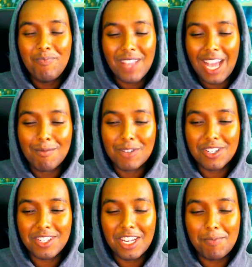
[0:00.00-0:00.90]
I'm sure
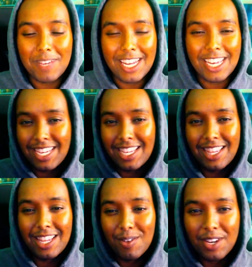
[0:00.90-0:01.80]
it's gonna be like in
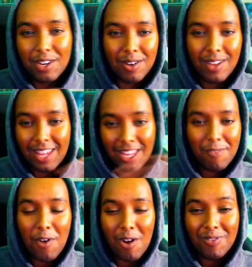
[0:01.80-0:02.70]
the near in like the
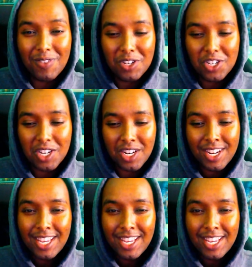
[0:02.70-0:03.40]
far future,